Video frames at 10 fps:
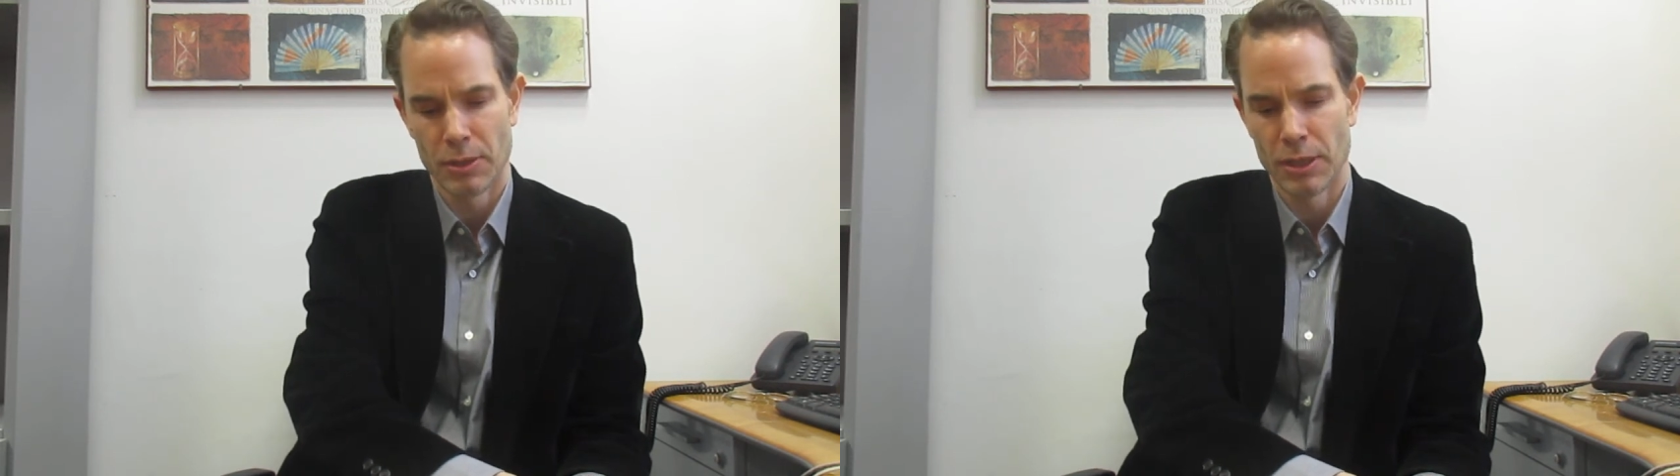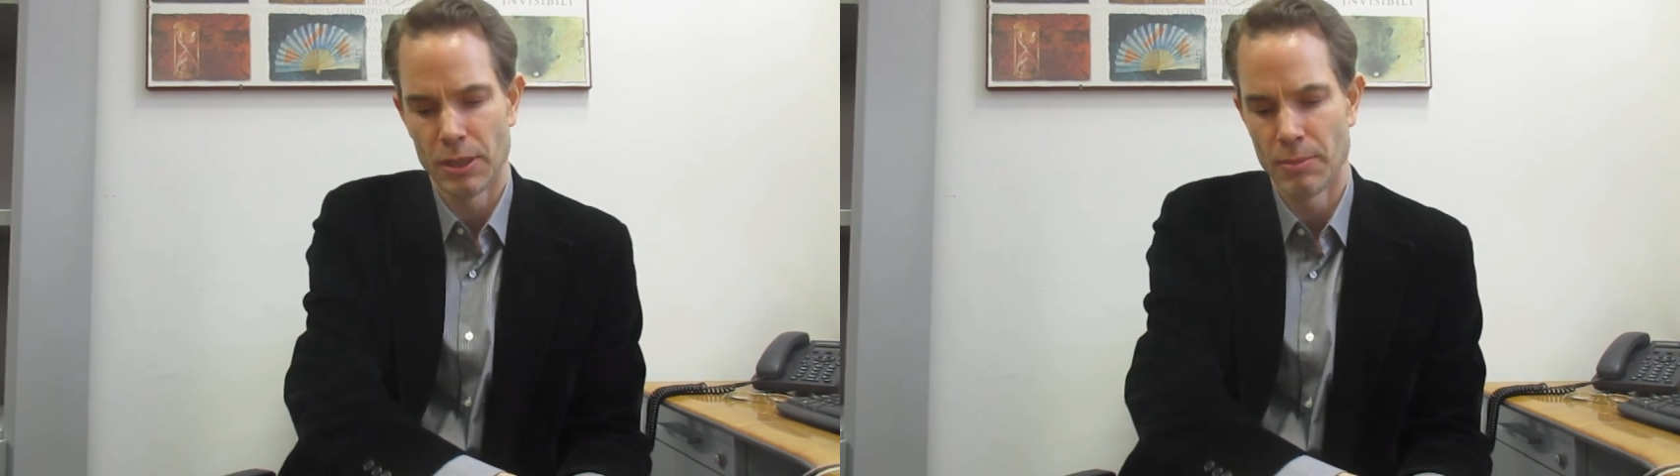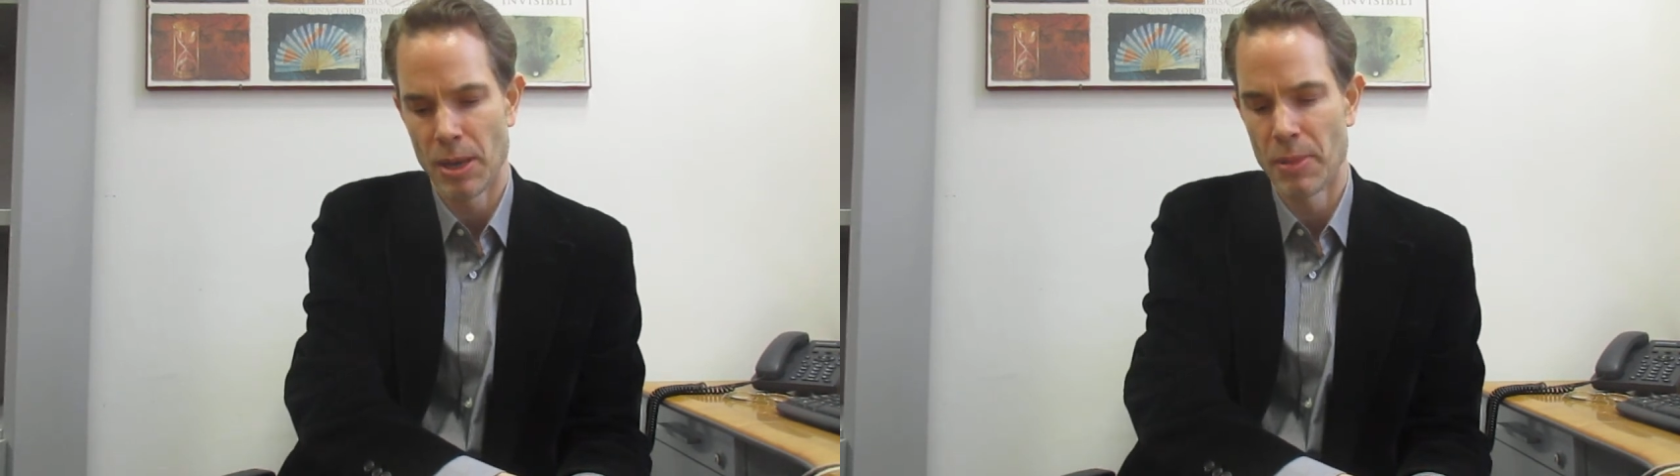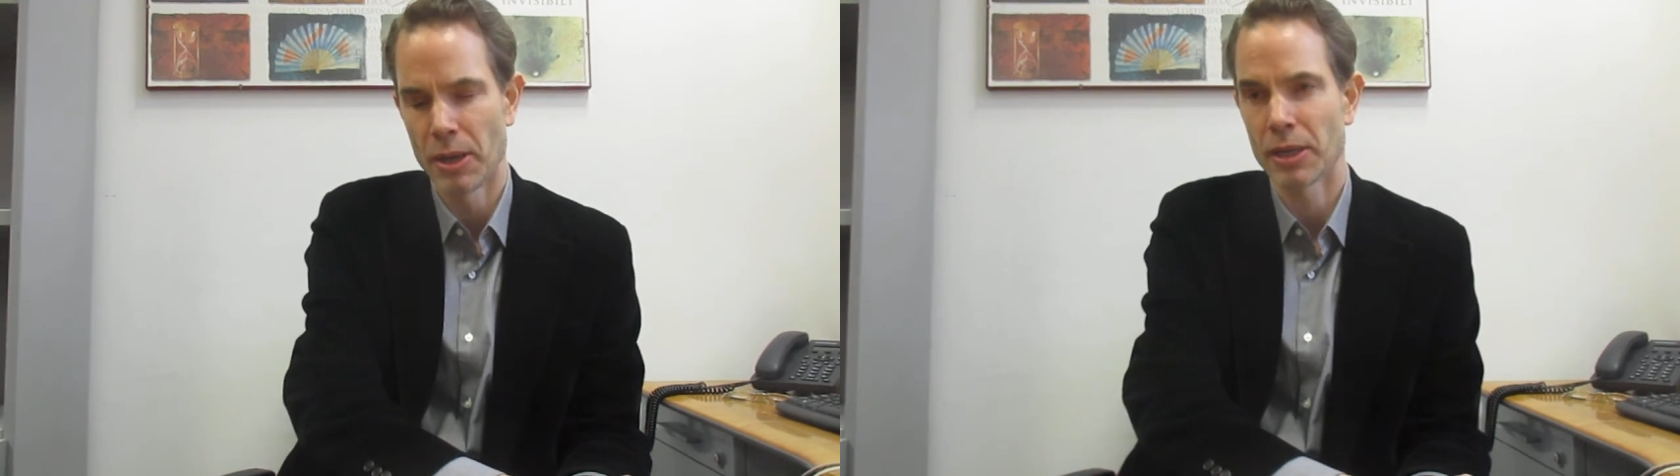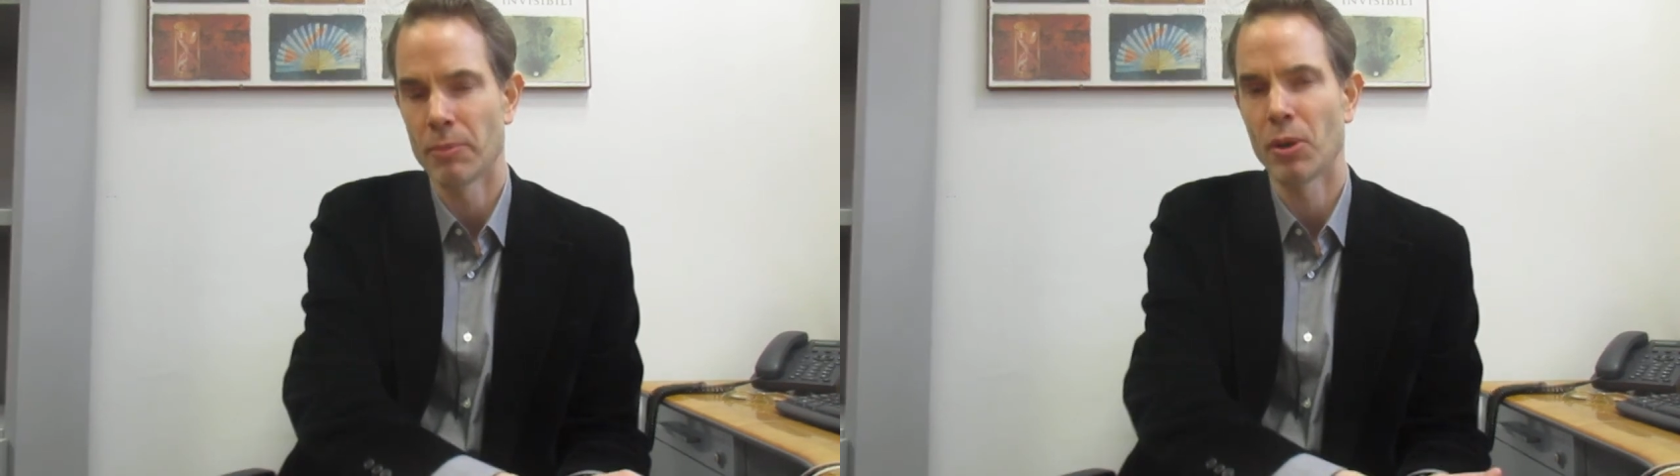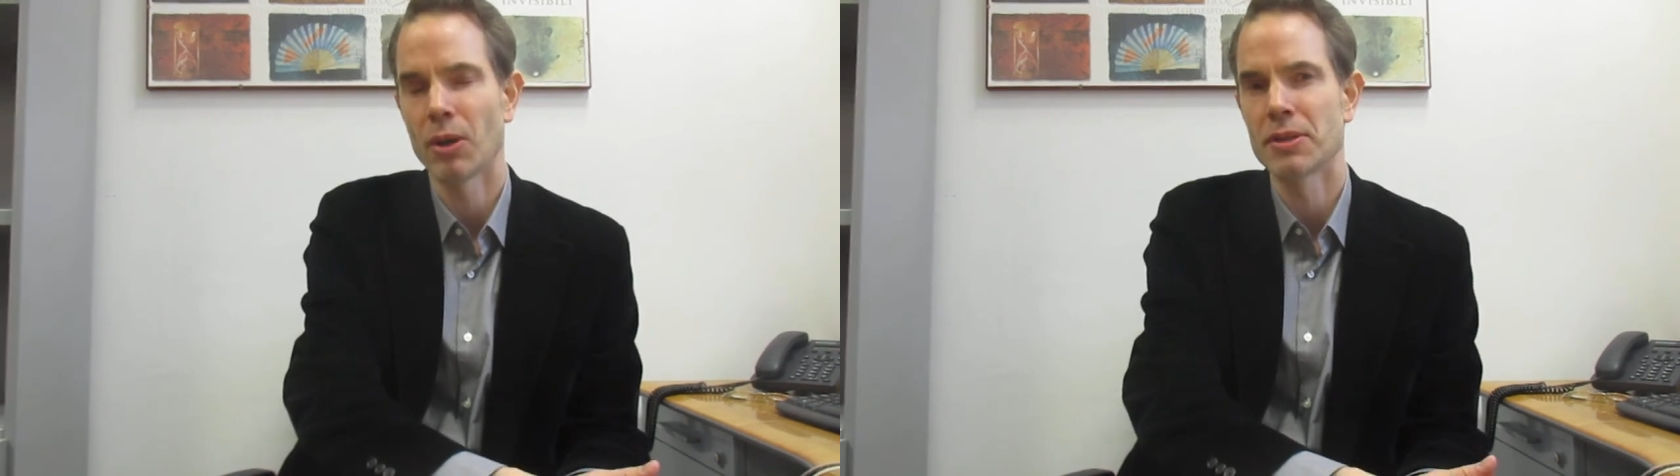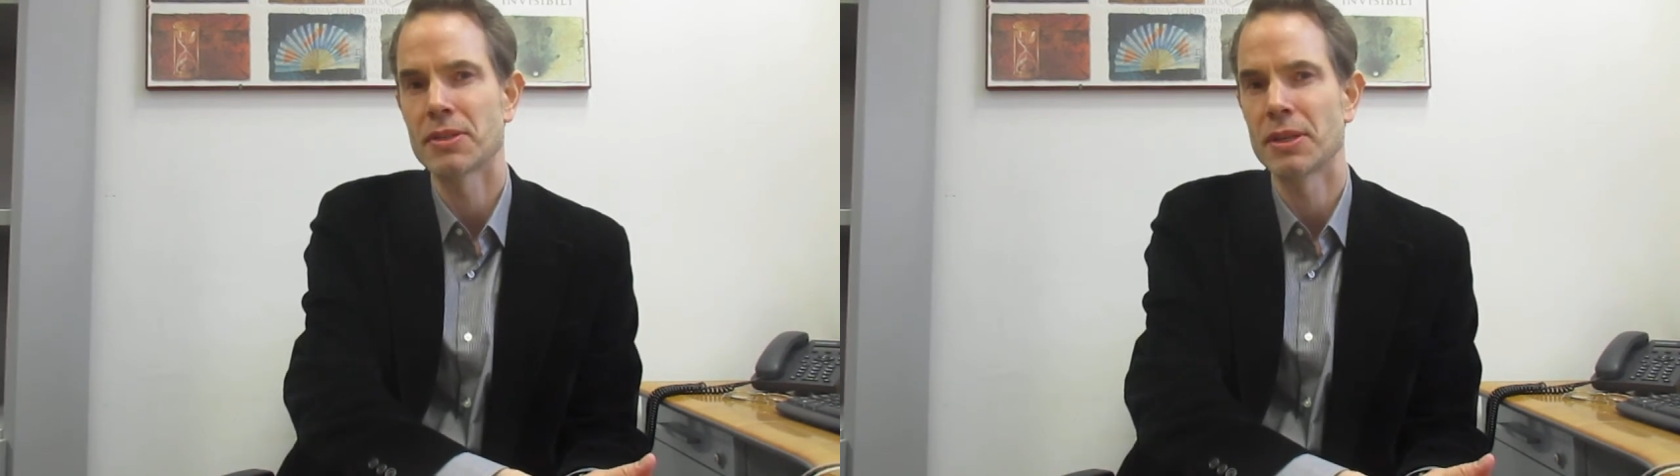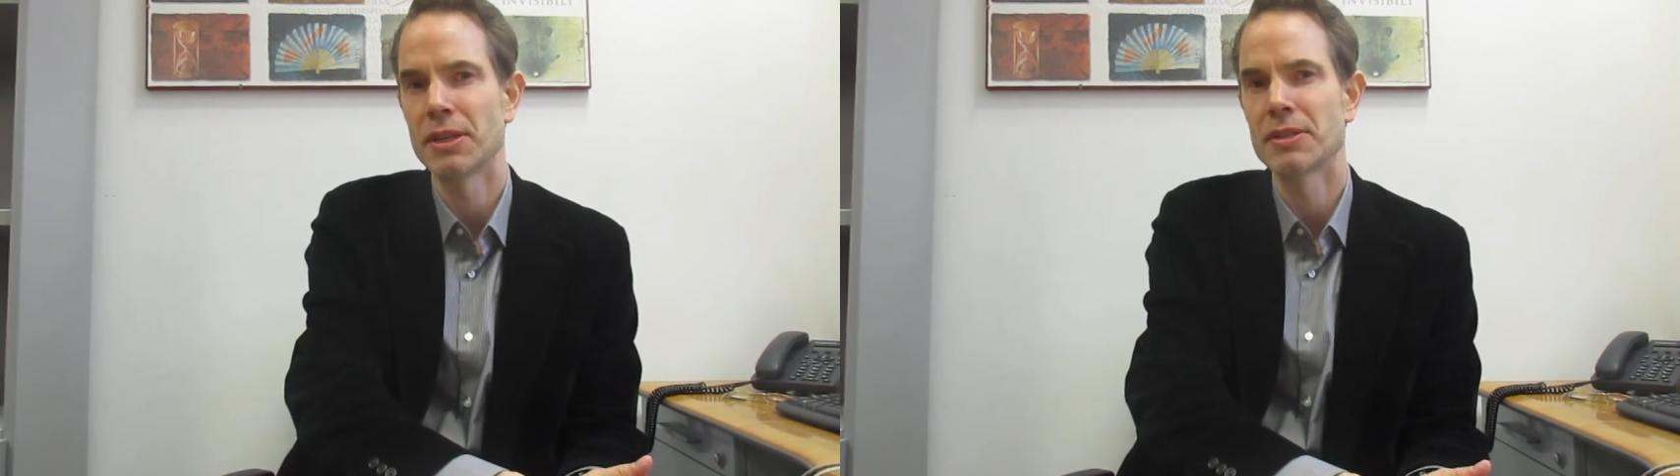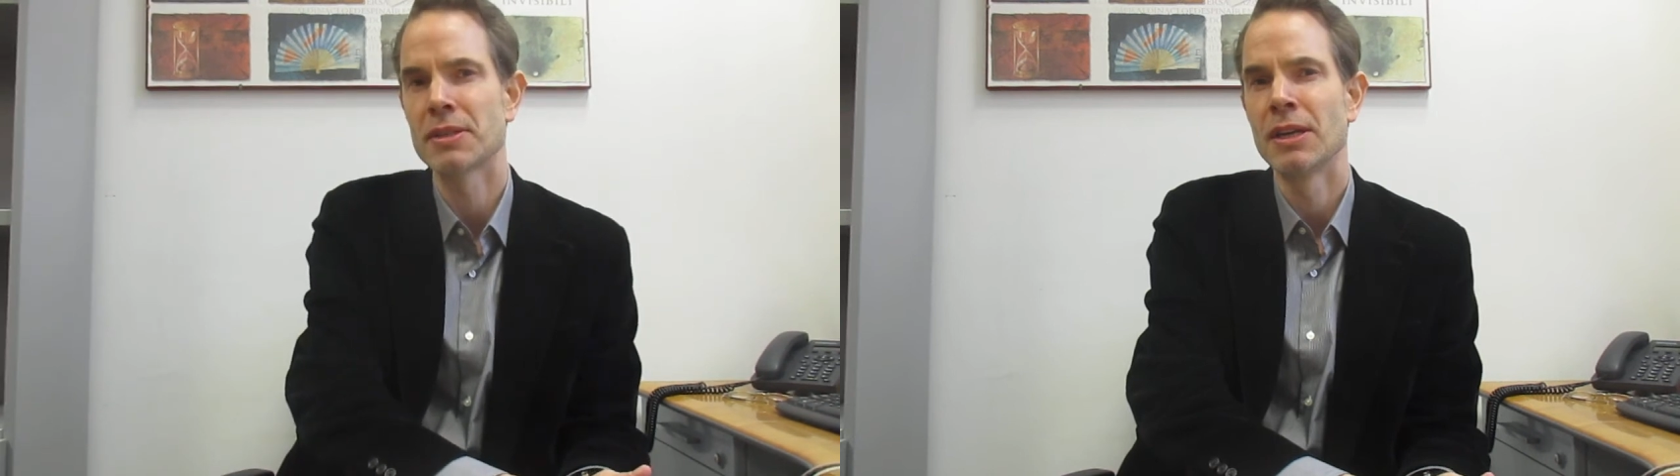American policies